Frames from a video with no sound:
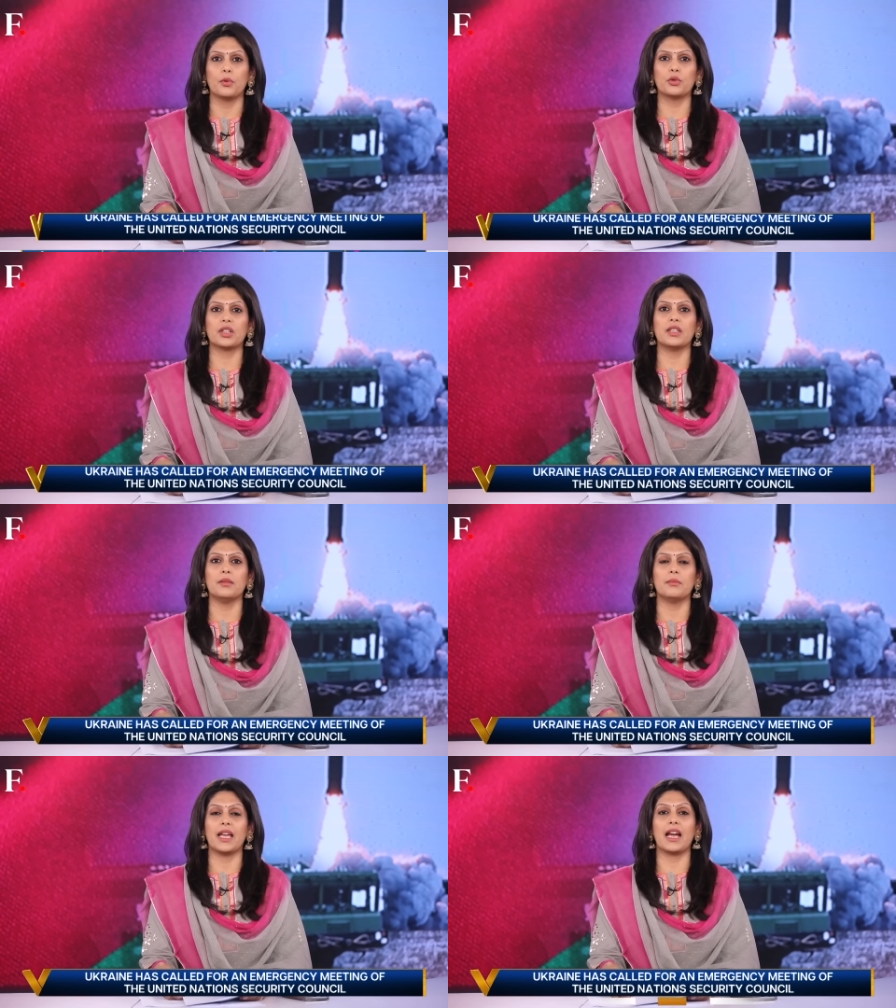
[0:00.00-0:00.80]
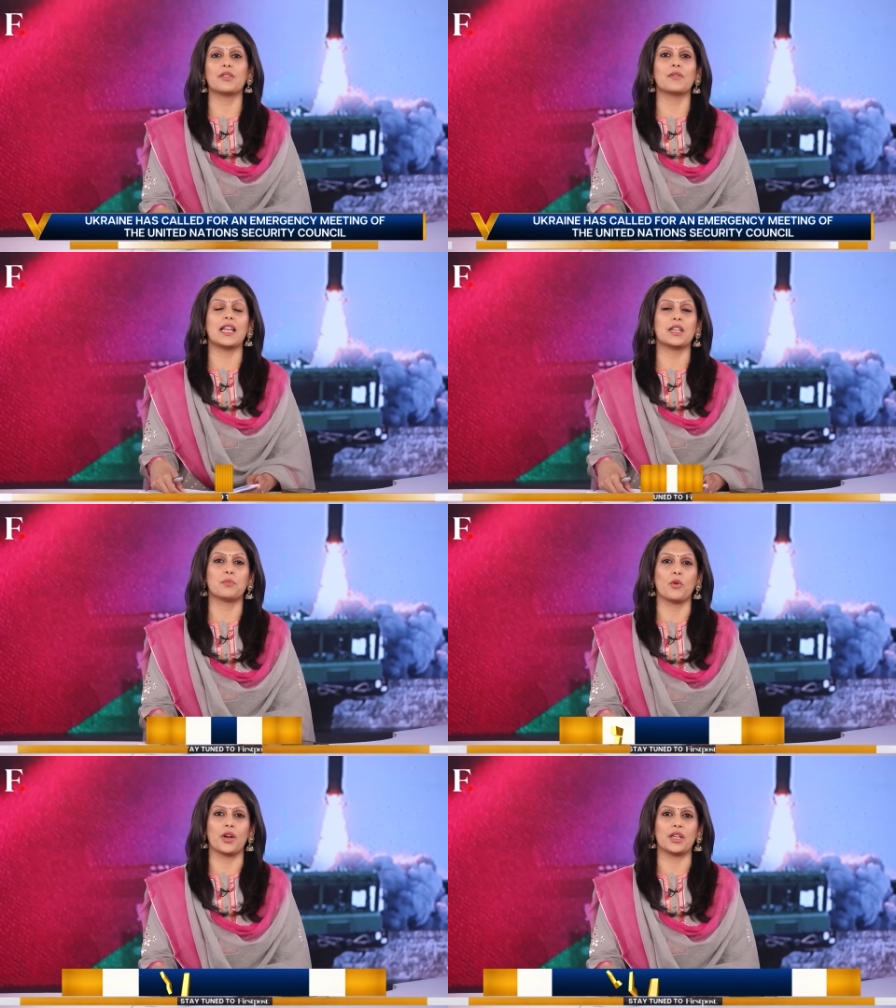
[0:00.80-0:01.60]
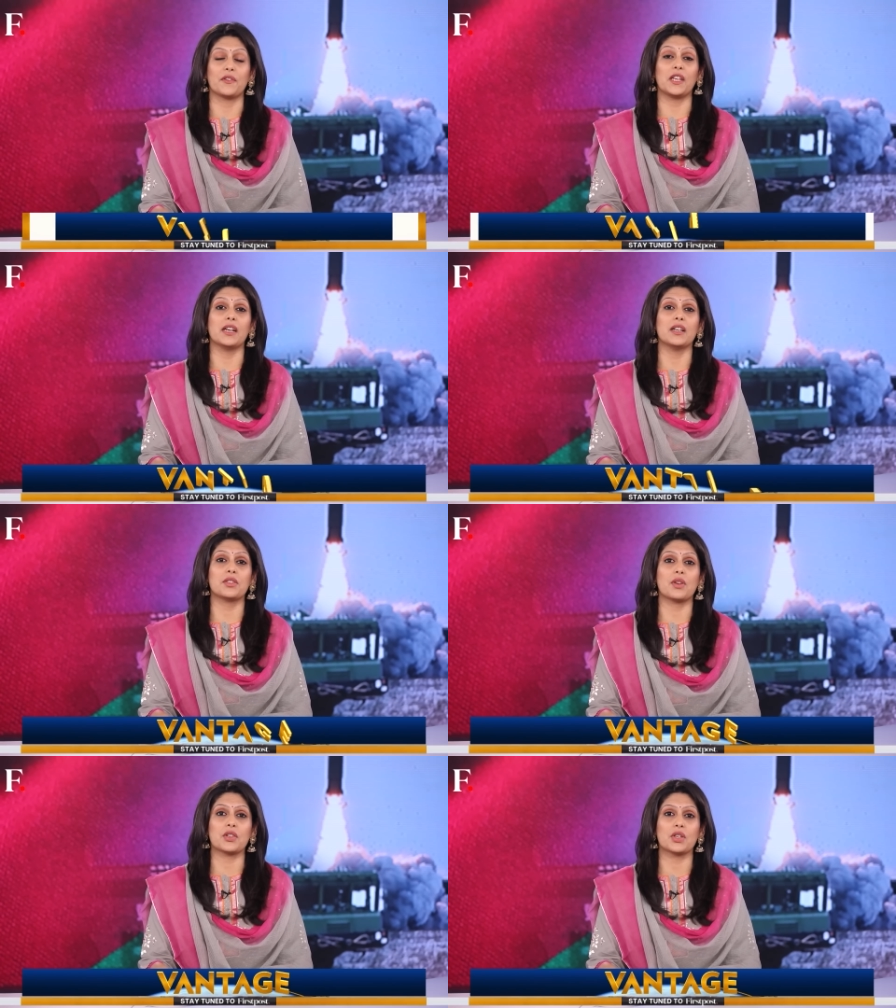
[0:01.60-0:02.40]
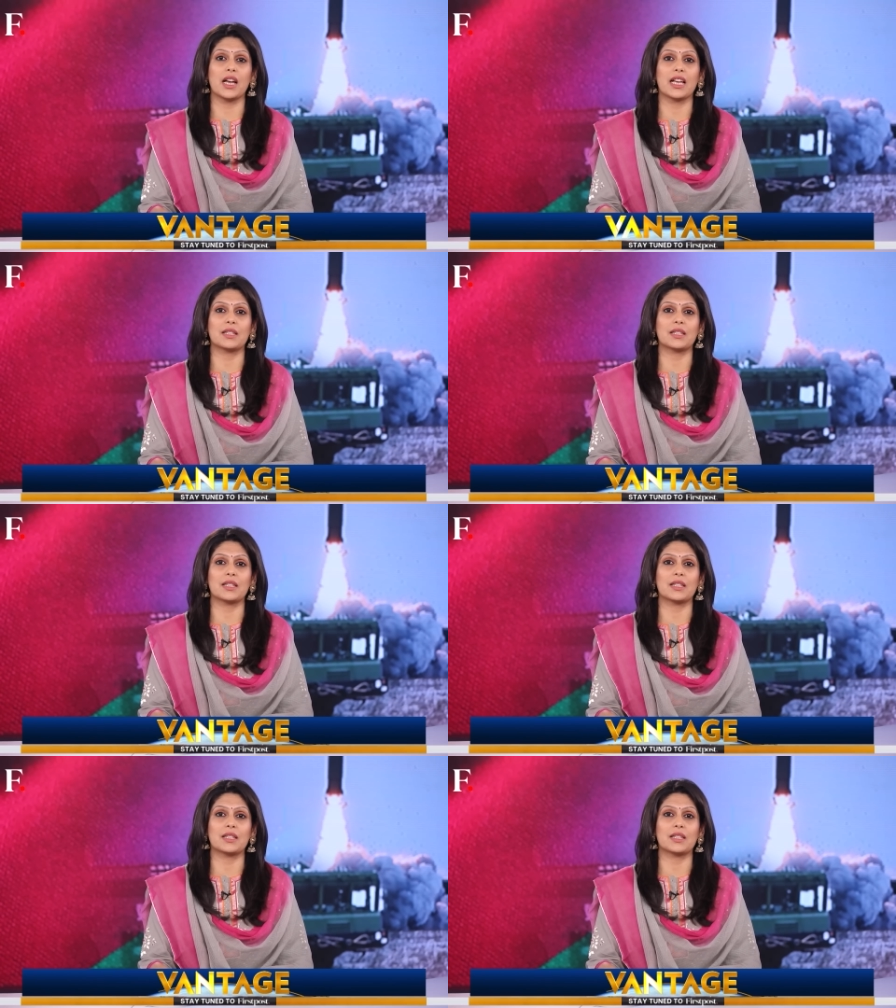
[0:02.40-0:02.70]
Putin may have a valid point. For years, Russia